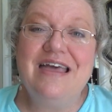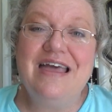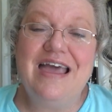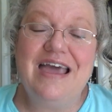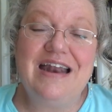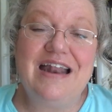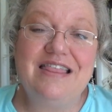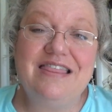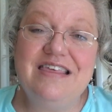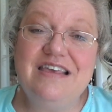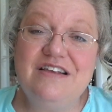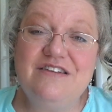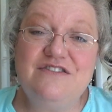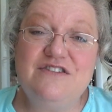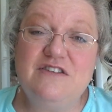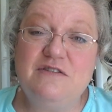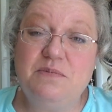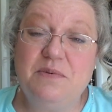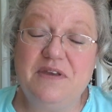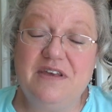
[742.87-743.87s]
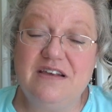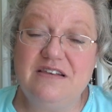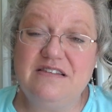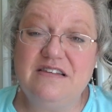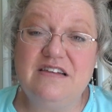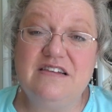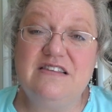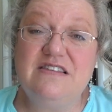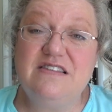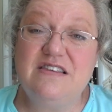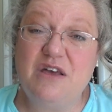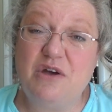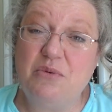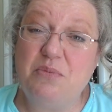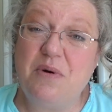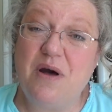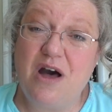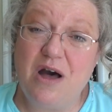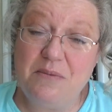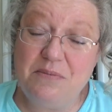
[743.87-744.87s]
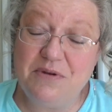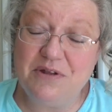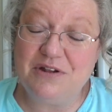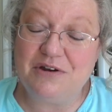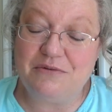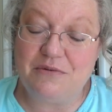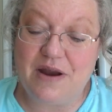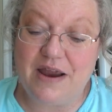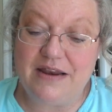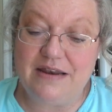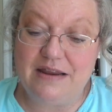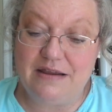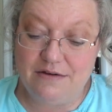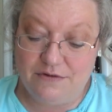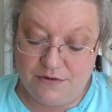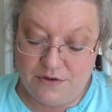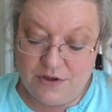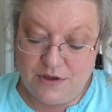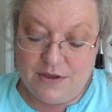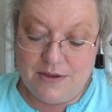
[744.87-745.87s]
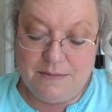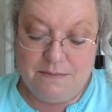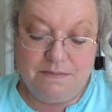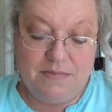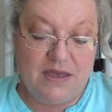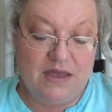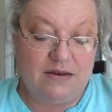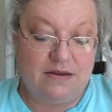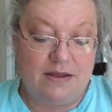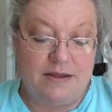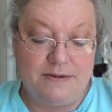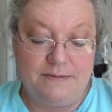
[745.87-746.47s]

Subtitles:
And I think it's just because it's so popular right now. But